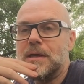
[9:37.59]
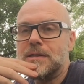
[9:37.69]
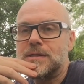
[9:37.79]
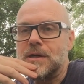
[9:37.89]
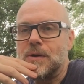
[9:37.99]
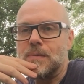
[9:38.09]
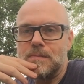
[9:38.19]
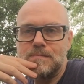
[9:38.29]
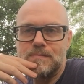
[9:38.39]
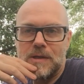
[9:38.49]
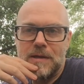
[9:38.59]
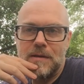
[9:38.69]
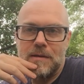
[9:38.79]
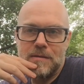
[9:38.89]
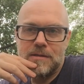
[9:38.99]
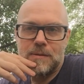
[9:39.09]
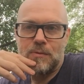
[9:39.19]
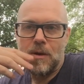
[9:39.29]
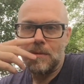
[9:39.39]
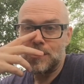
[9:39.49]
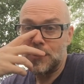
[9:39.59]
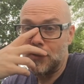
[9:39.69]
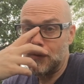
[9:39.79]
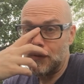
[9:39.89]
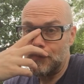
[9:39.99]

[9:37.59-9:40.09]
So, and that's a problem. So